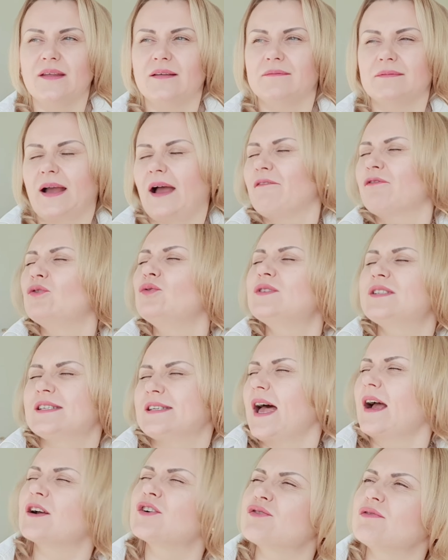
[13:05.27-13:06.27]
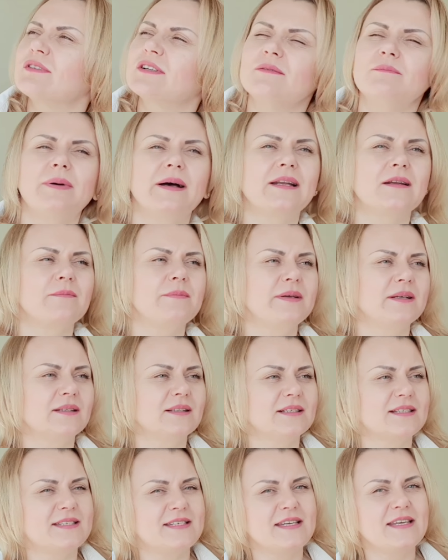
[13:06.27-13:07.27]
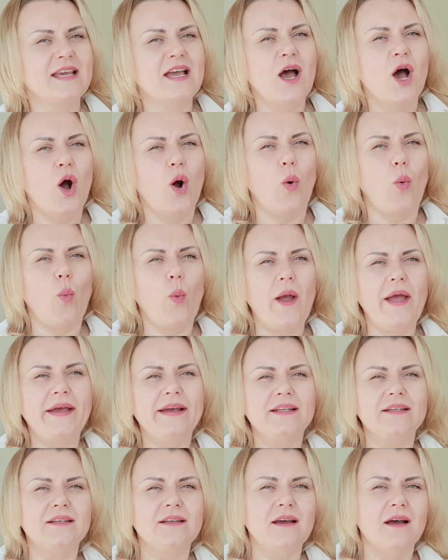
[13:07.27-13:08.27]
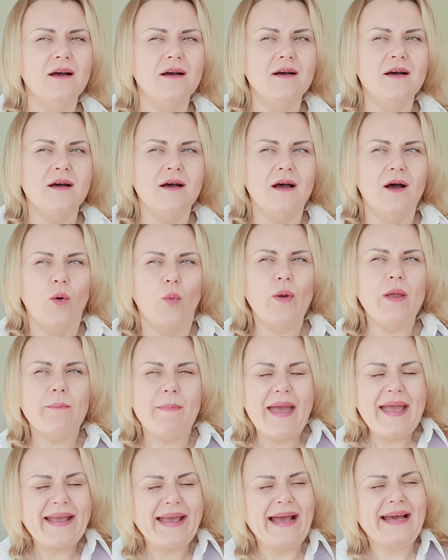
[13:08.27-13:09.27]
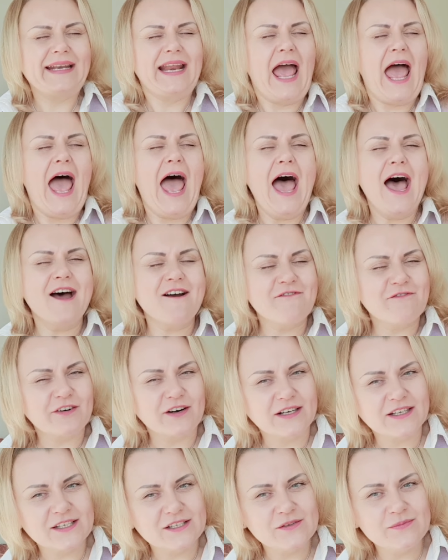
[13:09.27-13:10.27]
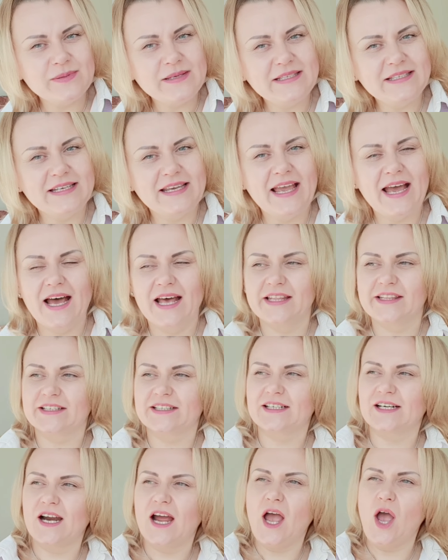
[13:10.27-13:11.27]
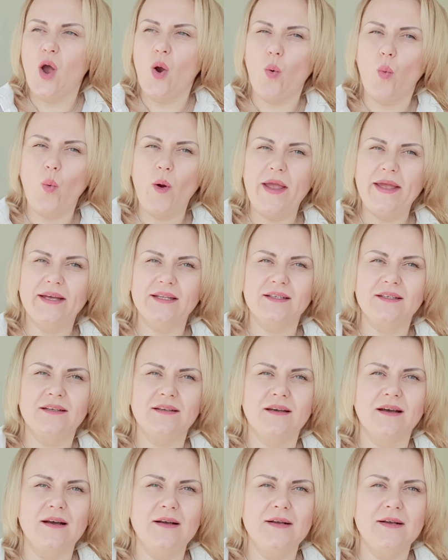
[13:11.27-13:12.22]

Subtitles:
have good sexual compatibility, when we make an effort to be together, when